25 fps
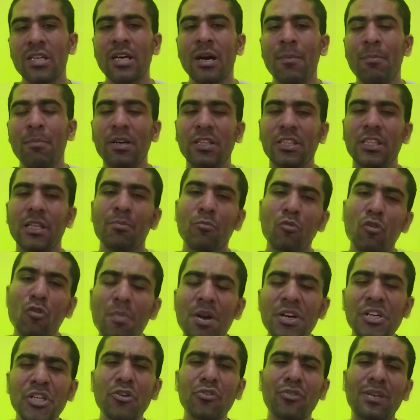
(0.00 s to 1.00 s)
But the
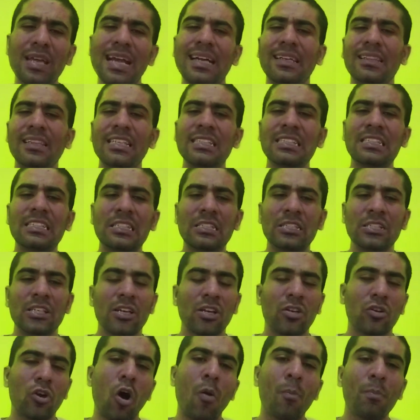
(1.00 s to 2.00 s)
moment you get this
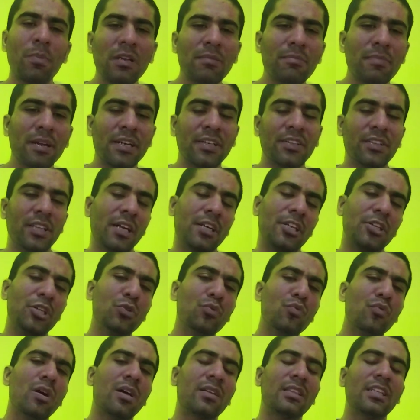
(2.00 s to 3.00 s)
compliment that you are